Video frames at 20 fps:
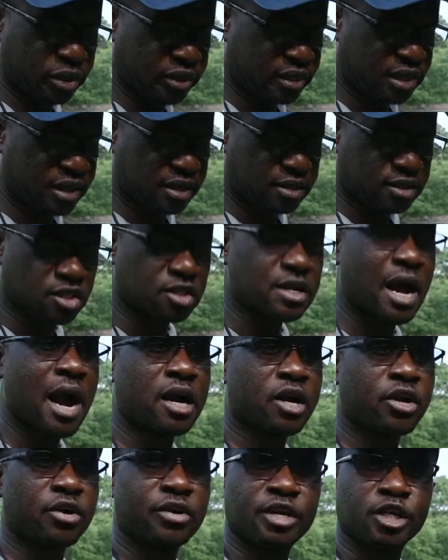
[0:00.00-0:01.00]
things:
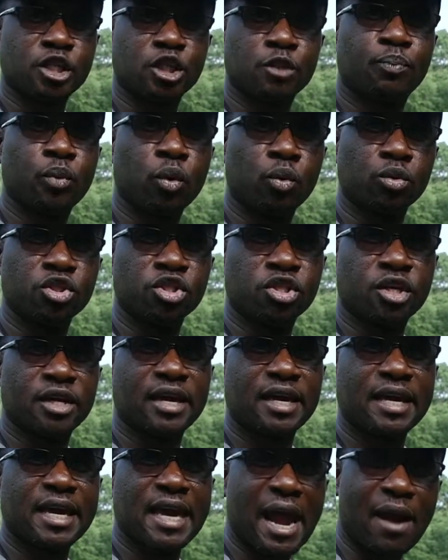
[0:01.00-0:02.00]
soccer, exposure,
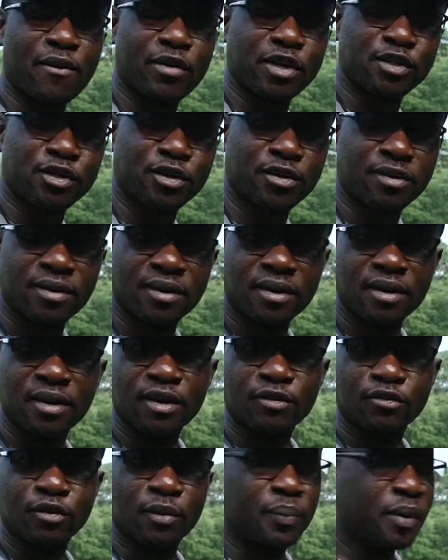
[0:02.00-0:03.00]
and character.
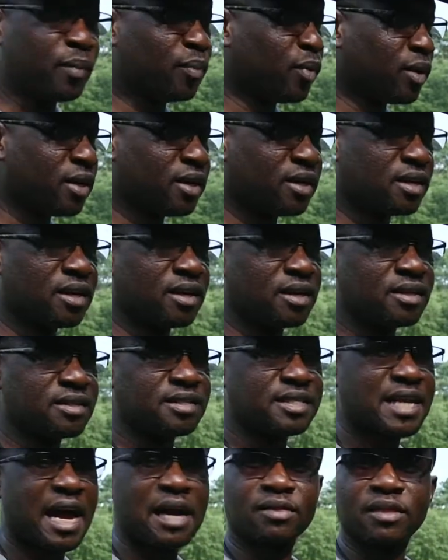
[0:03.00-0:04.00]
For people in the
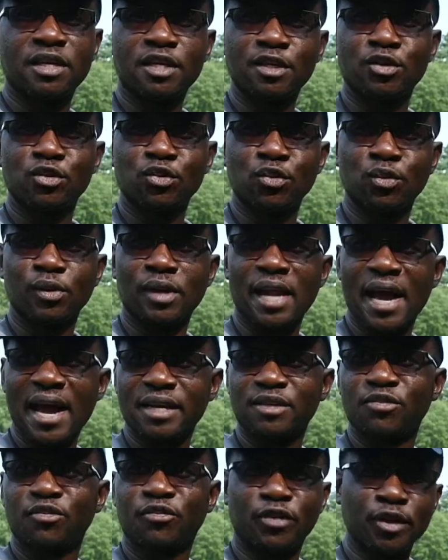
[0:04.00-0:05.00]
Southeast who
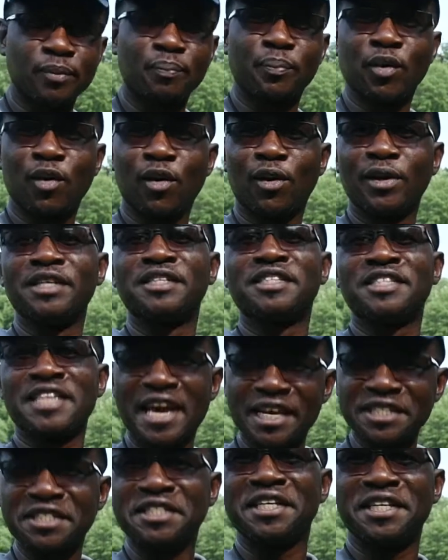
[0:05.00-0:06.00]
likes football, is
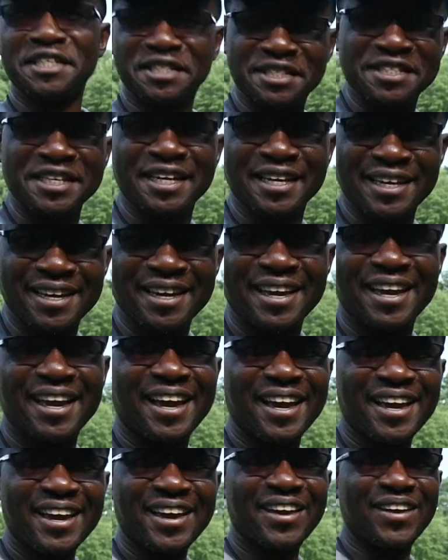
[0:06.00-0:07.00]
SEC.
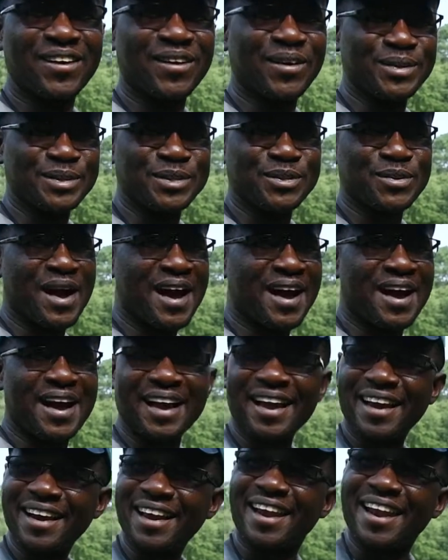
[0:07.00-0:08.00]
You know, so I
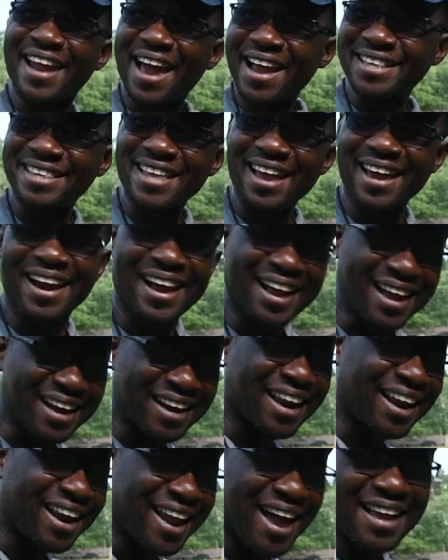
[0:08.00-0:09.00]
kind of like that. I kind
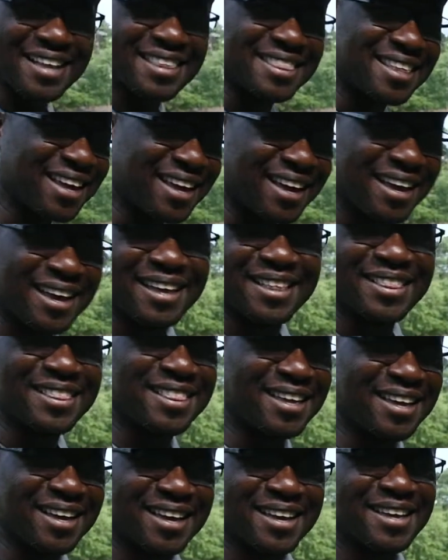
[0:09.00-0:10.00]
of like
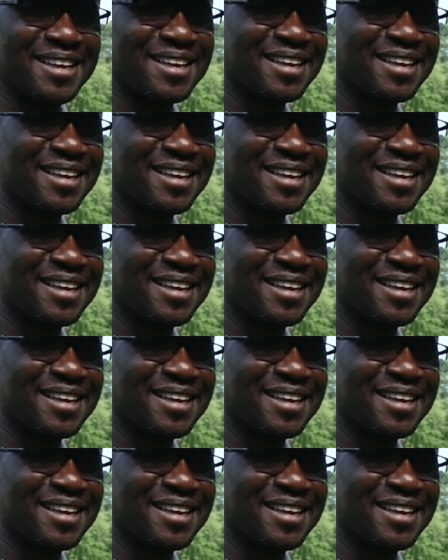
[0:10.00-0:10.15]
the